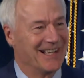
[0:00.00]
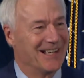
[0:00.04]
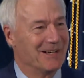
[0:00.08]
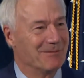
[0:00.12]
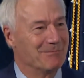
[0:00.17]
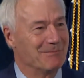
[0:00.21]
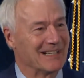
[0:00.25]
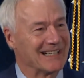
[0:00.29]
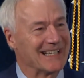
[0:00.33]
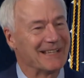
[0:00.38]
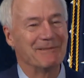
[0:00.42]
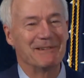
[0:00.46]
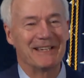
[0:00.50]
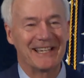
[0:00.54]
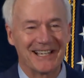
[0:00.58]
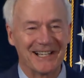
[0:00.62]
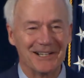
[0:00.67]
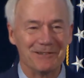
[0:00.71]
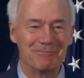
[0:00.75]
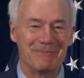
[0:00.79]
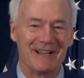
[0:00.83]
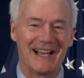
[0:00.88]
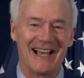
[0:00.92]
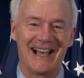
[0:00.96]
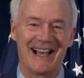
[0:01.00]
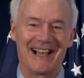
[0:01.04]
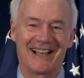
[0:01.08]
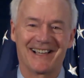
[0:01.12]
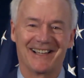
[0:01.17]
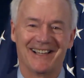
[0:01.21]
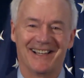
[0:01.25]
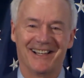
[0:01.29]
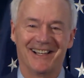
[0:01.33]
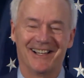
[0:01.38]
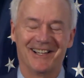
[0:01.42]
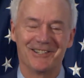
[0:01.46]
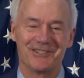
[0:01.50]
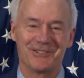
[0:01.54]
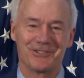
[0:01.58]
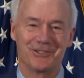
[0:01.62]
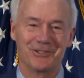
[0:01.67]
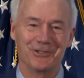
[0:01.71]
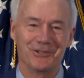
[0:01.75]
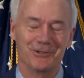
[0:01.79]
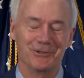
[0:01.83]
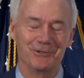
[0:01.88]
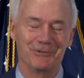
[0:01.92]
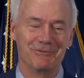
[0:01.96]
But let me come back
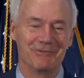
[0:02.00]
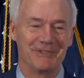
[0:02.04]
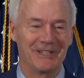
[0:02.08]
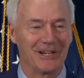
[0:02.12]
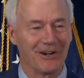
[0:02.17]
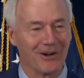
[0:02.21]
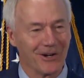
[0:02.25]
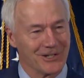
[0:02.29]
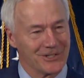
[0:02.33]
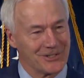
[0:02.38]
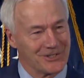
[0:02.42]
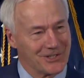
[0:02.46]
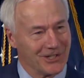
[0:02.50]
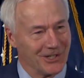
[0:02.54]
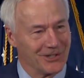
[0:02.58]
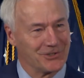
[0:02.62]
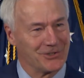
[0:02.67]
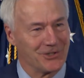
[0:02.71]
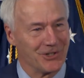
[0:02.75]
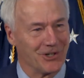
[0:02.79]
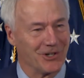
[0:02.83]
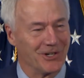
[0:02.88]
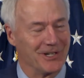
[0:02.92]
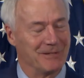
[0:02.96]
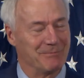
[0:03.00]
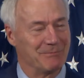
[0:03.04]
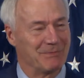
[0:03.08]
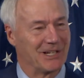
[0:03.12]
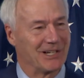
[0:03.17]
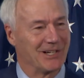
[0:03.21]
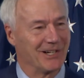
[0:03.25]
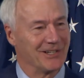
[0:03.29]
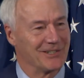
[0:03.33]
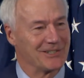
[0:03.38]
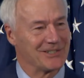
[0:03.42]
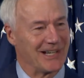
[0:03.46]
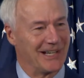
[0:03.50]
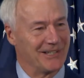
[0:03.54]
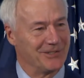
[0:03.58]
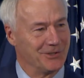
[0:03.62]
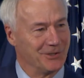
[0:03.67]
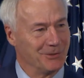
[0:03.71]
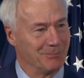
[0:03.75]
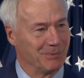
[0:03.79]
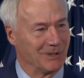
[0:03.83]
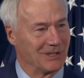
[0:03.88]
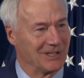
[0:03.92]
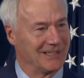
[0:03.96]
to the Arkansas journey, because I
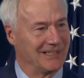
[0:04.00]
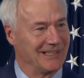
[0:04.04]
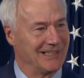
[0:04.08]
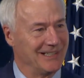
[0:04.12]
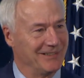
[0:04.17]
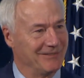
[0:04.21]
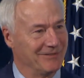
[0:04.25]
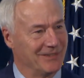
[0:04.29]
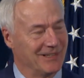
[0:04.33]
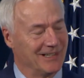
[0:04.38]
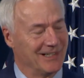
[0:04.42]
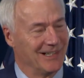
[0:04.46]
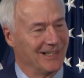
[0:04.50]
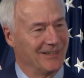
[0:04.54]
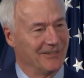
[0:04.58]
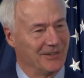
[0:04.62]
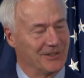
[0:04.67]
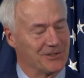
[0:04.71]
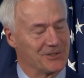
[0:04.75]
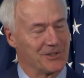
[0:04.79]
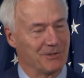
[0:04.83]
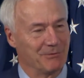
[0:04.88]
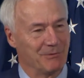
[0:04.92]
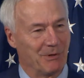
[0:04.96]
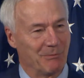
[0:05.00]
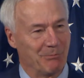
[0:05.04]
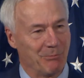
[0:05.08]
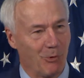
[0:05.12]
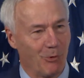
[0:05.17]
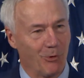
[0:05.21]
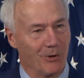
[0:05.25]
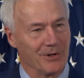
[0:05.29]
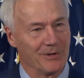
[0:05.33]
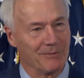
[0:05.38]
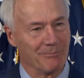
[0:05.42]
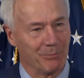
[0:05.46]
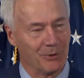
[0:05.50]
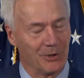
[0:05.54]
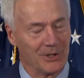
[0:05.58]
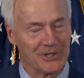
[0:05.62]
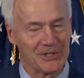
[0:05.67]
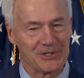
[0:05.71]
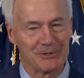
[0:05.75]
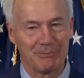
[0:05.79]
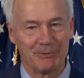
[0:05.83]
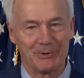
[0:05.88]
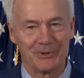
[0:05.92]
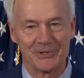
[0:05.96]
do believe there's some important
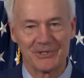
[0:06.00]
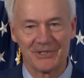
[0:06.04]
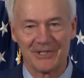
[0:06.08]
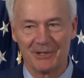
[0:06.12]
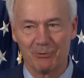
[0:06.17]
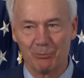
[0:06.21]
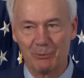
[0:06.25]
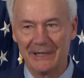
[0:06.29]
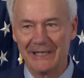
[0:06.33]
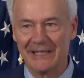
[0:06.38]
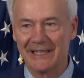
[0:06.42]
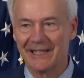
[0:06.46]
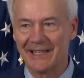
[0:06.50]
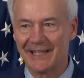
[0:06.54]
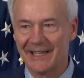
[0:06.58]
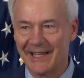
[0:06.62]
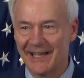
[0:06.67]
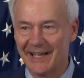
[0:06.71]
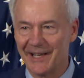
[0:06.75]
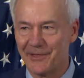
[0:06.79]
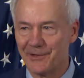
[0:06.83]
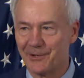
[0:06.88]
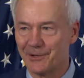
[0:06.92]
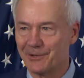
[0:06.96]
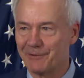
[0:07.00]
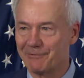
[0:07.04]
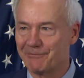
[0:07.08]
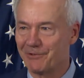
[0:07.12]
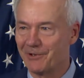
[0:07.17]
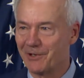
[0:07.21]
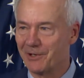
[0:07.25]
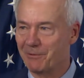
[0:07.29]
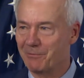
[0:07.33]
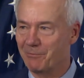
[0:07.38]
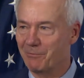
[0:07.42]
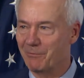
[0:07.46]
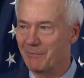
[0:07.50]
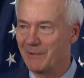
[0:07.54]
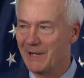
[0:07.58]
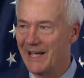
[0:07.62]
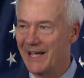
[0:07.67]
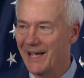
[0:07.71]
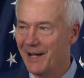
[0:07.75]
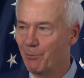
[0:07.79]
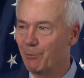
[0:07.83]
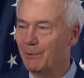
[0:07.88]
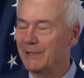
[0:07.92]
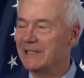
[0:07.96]
principles that we can gather from
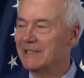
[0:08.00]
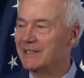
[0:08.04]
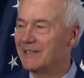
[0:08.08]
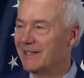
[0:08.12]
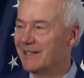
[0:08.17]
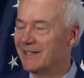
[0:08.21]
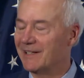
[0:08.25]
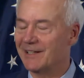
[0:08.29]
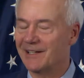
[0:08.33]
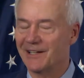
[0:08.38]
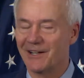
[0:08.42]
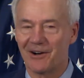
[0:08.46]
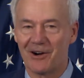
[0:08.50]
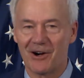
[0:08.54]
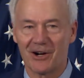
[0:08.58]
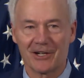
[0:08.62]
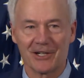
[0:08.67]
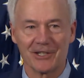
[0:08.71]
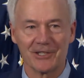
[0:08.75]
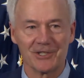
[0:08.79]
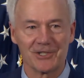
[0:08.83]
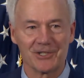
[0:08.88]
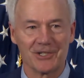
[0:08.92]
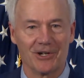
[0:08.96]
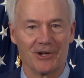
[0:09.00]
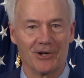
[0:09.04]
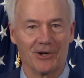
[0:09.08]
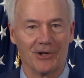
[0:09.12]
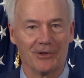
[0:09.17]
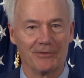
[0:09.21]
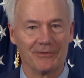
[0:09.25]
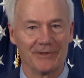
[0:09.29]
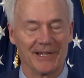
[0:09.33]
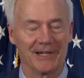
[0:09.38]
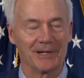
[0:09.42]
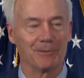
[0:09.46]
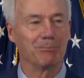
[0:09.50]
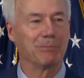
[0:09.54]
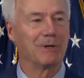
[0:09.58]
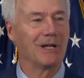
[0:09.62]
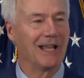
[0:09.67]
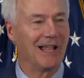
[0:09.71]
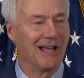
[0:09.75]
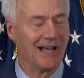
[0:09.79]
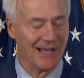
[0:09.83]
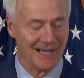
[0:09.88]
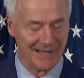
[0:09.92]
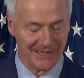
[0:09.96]
how we did it in Arkansas that
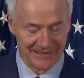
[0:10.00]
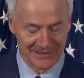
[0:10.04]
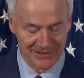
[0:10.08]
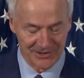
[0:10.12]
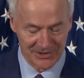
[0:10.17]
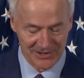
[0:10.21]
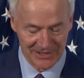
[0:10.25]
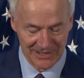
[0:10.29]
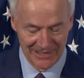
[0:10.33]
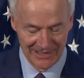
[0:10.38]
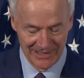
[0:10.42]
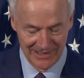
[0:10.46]
applies